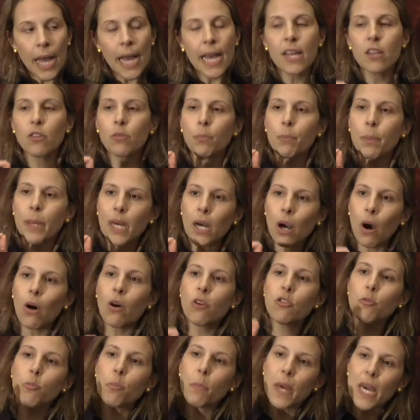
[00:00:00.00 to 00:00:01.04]
is
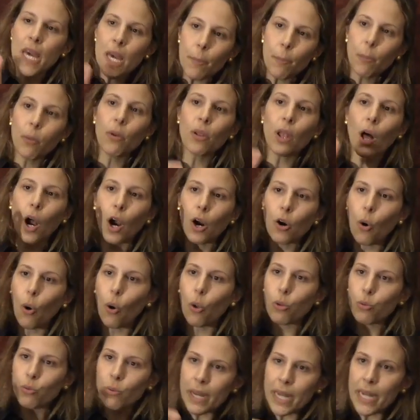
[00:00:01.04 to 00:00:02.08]
because people are
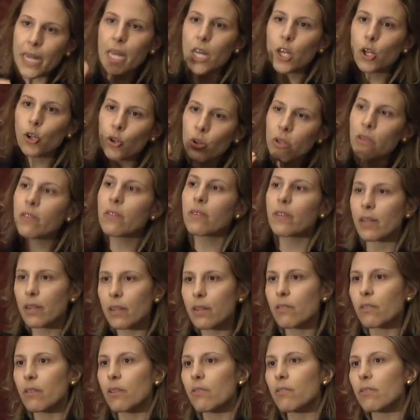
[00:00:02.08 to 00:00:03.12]
already good
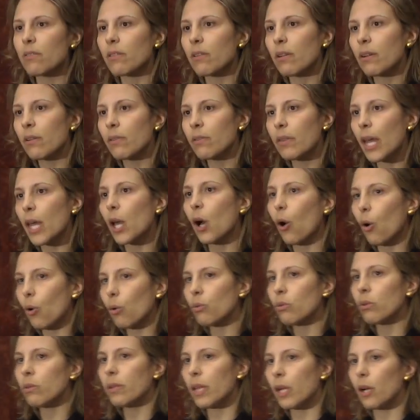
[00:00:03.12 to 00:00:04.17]
citizens, they
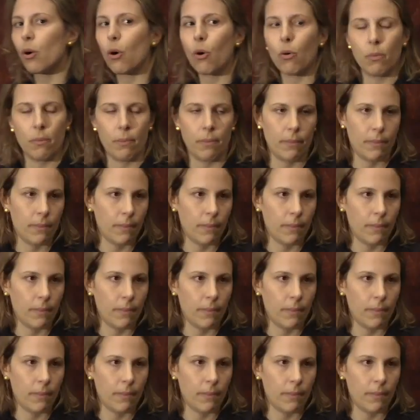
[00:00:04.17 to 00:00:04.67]
own their home?